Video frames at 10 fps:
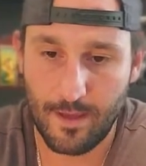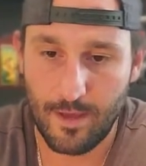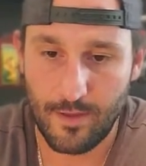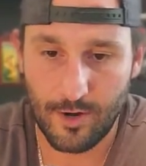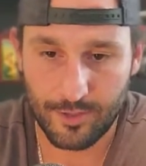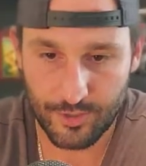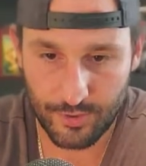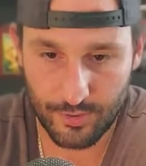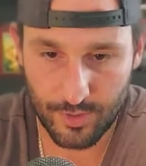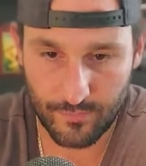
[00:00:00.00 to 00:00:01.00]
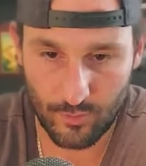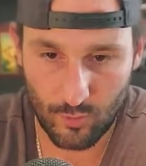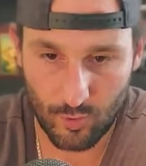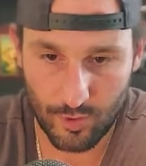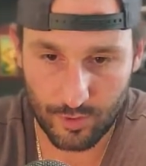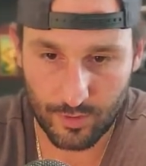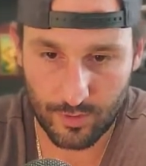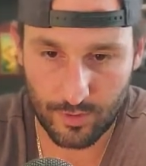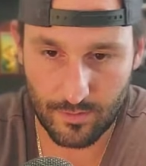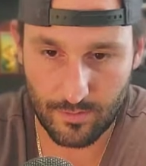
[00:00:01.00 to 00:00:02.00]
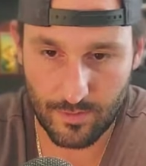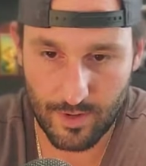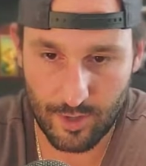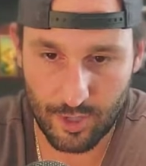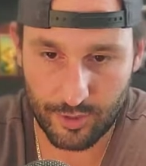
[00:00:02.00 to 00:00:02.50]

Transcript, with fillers: There are two of the wor- there are